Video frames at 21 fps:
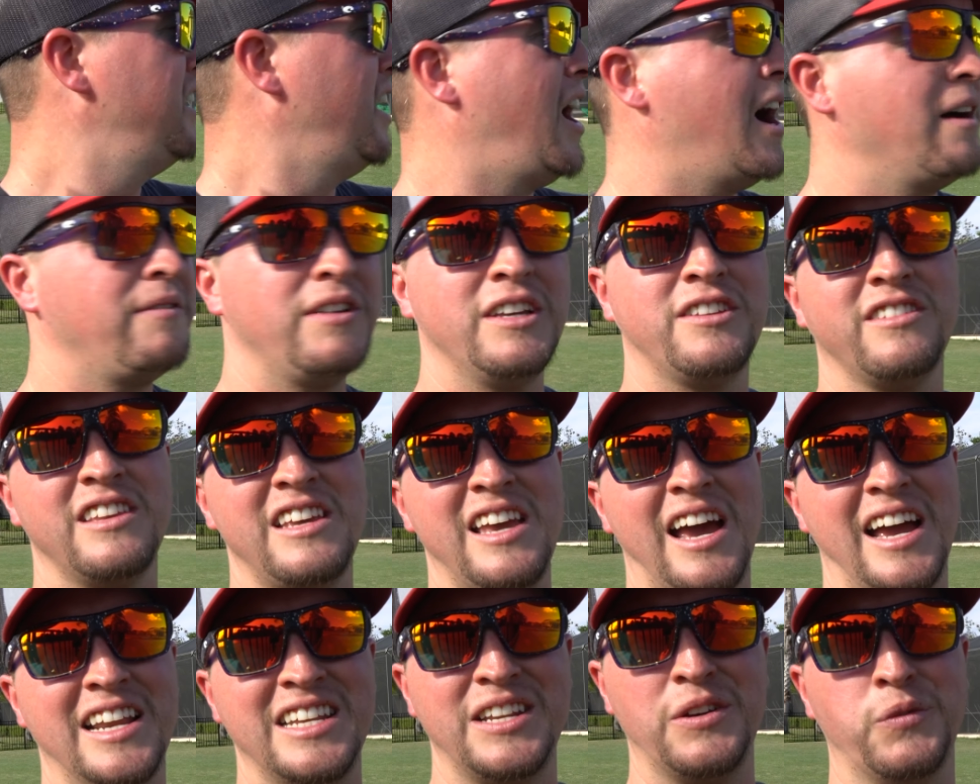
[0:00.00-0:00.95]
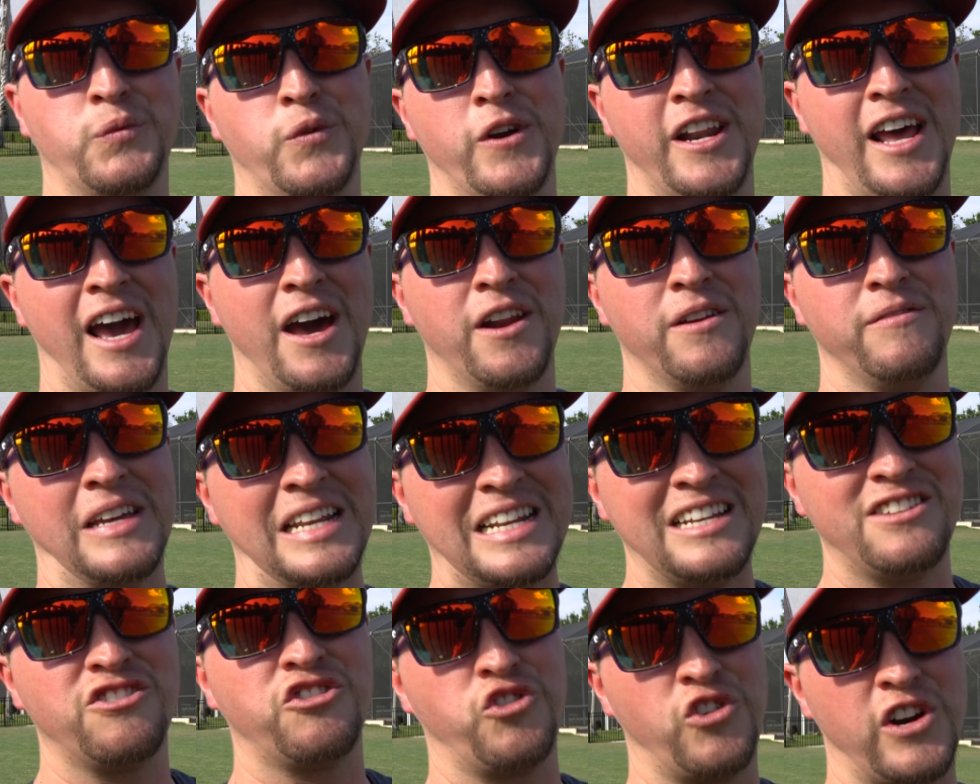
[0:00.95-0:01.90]
Obviously, I didn't run out of
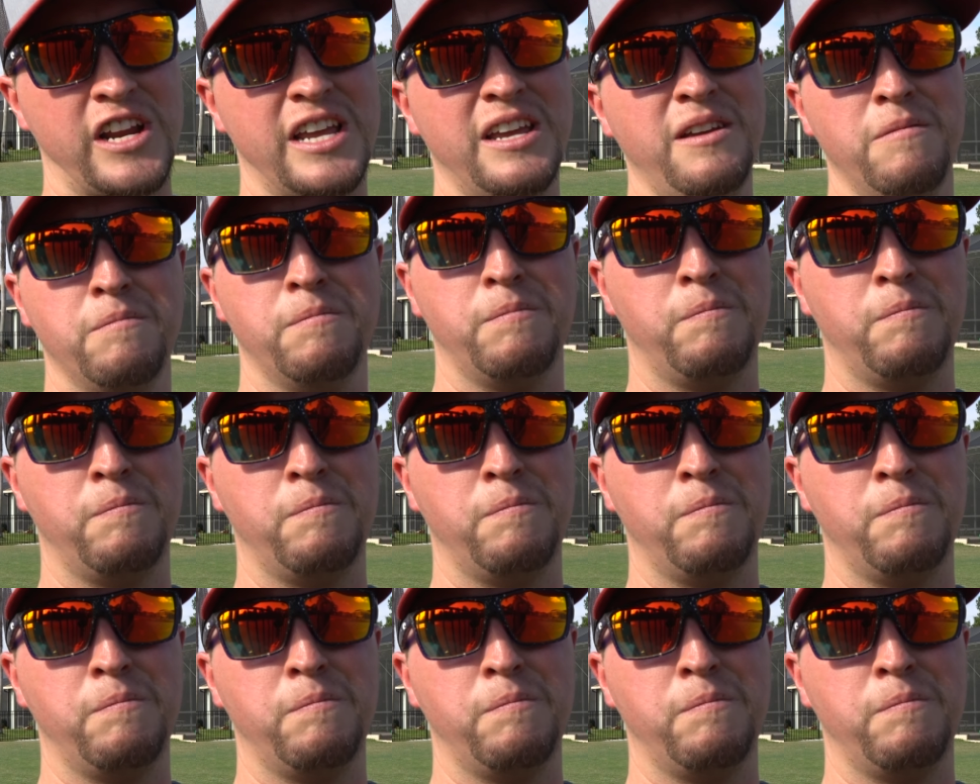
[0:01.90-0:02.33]
any string.